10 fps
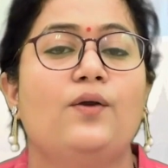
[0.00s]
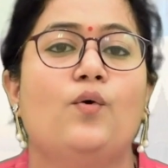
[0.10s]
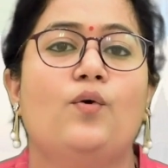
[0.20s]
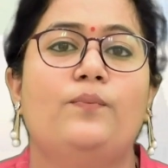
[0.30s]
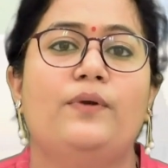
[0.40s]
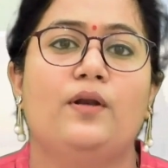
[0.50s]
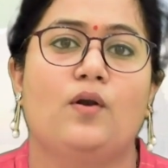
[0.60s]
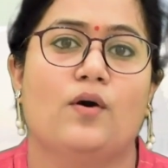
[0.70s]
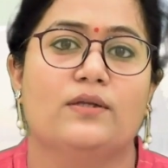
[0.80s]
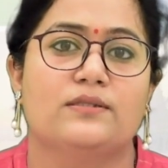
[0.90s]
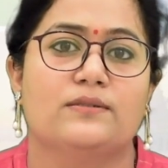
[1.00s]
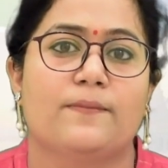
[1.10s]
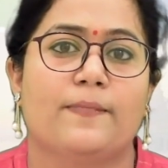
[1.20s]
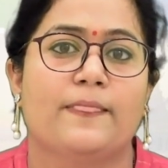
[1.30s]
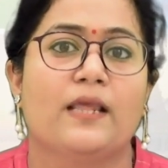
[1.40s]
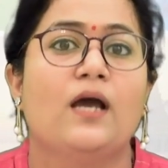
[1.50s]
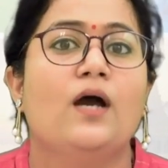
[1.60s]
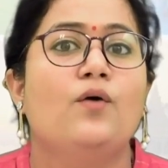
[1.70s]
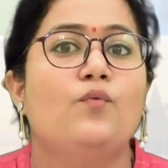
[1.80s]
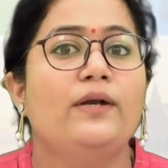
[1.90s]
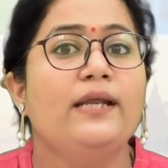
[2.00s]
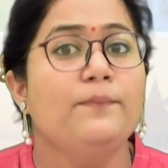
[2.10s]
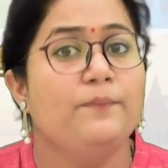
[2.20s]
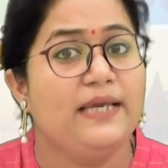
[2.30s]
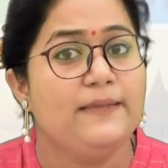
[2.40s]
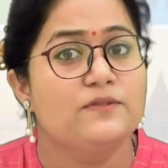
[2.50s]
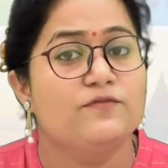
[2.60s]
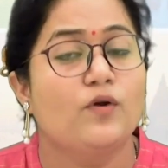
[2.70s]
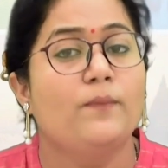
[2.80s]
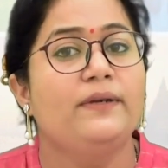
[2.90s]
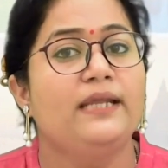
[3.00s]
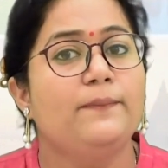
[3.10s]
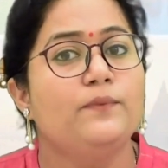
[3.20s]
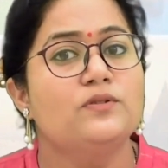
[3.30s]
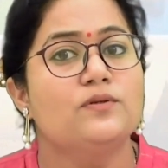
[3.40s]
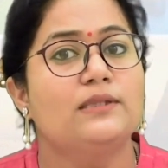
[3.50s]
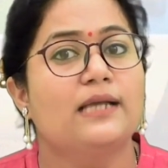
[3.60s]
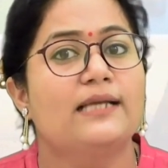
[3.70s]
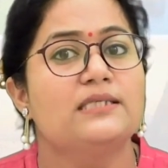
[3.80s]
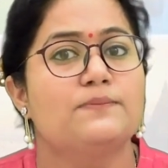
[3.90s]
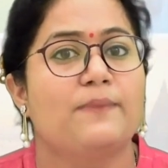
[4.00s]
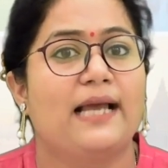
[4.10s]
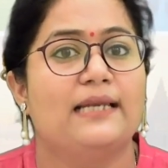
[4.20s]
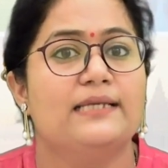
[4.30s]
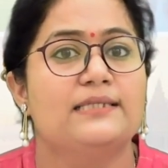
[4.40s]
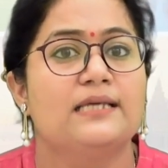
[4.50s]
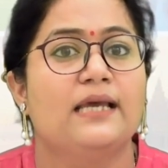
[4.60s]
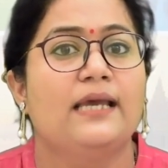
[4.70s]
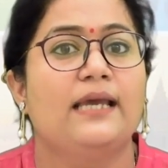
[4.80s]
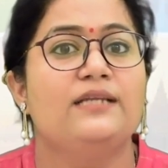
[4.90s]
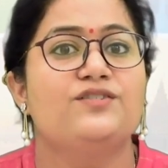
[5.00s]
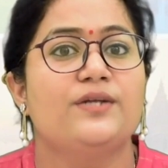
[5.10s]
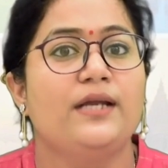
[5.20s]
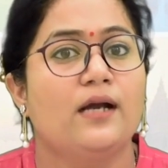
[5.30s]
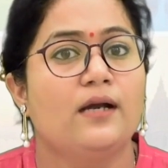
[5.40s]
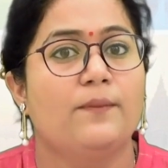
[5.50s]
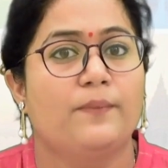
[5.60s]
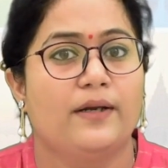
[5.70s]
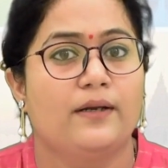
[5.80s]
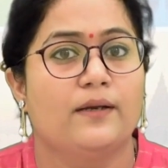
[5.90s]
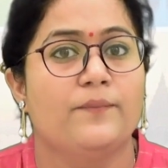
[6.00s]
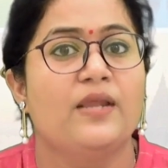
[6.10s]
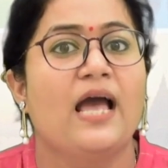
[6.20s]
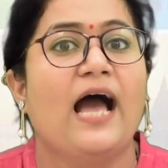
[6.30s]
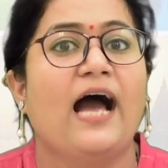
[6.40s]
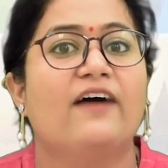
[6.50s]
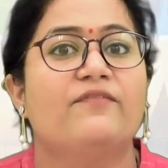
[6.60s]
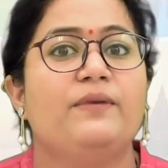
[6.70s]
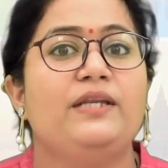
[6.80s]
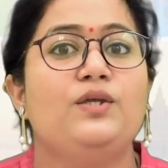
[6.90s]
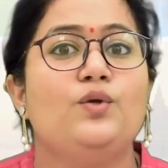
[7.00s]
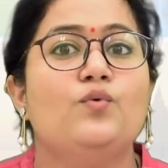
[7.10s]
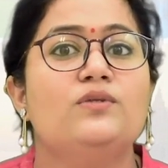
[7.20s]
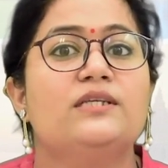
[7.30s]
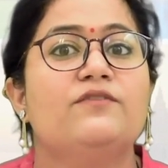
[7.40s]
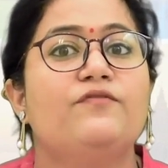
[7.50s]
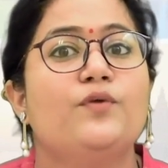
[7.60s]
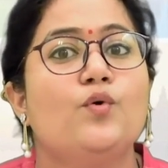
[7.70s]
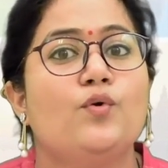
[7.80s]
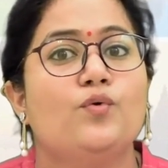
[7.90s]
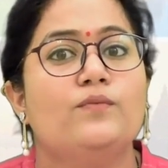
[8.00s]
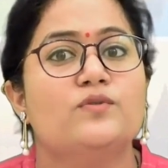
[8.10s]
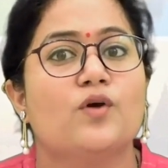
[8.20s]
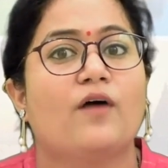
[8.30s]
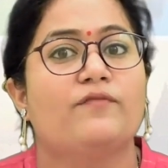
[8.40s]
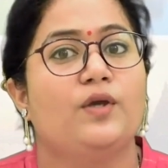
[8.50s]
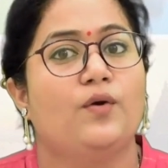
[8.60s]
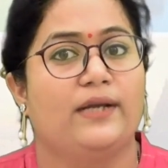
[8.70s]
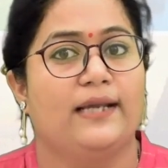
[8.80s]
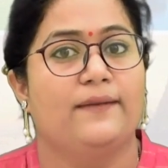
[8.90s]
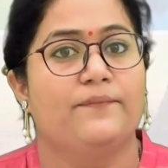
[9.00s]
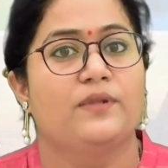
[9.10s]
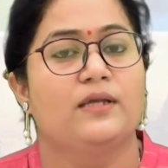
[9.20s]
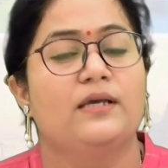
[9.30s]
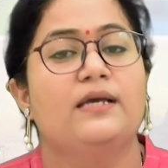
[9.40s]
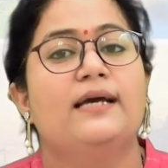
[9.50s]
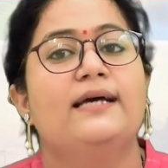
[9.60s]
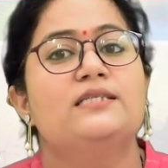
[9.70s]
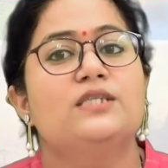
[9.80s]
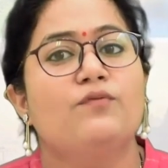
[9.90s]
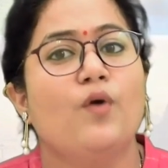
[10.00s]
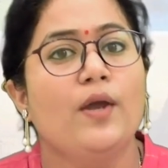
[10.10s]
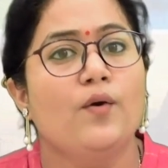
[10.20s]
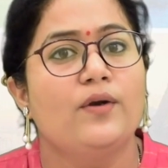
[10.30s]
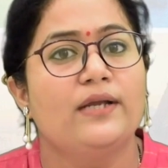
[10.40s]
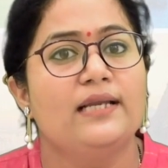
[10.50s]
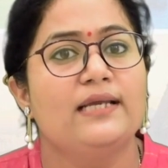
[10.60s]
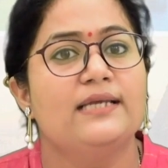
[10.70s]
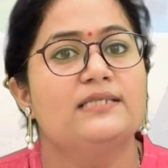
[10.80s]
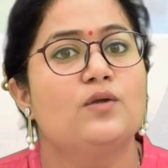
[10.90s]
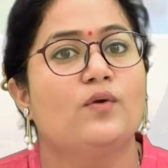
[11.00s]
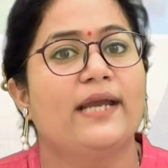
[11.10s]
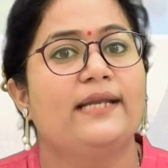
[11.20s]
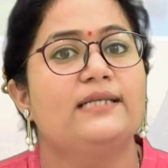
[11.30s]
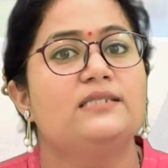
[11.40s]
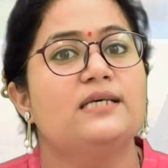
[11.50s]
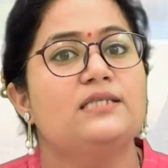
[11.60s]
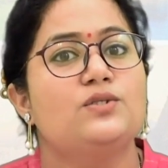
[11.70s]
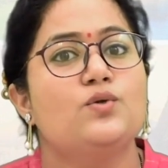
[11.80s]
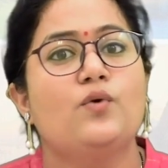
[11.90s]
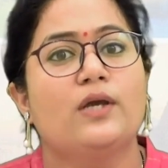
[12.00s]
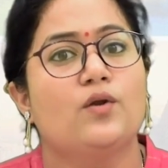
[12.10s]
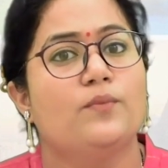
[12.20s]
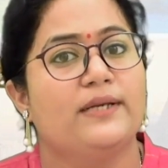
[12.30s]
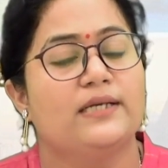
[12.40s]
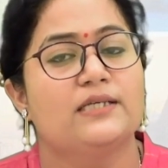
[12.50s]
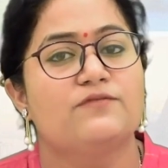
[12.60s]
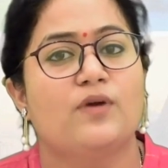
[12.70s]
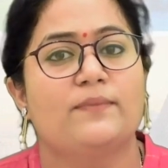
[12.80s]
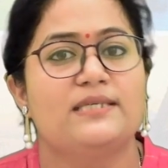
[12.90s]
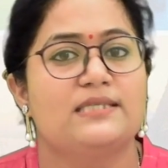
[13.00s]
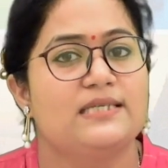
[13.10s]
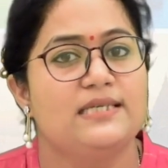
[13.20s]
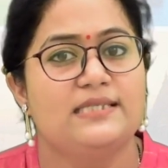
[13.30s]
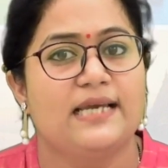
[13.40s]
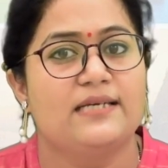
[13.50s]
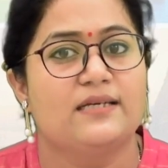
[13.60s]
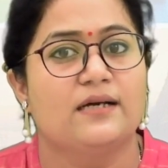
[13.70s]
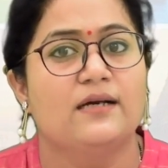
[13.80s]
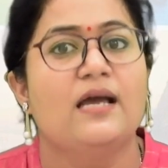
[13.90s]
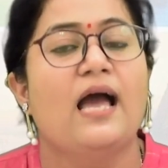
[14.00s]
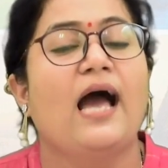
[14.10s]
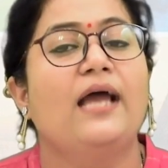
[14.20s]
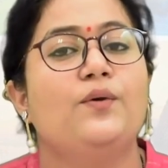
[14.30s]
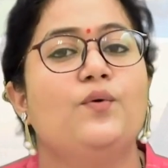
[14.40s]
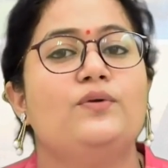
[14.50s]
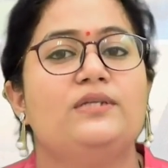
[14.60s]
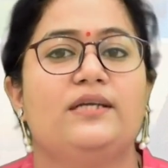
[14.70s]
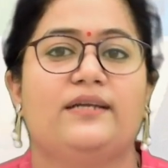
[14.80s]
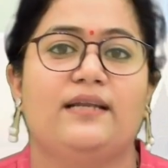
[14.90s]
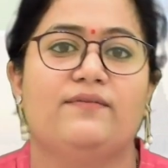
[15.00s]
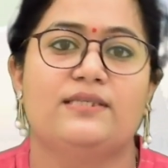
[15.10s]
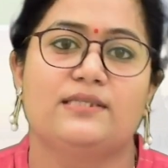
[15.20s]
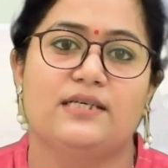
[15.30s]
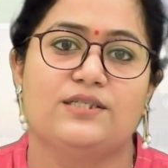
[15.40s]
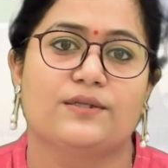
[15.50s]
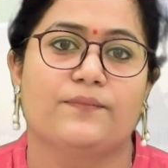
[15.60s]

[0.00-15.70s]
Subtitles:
open lawns. Wooden beams from Tipu Sultan's palace in Srirangapatnam have been used in few rooms of the hotel. Savoy Hotel is located just 2 kilometers from the city center and Ooty railway station.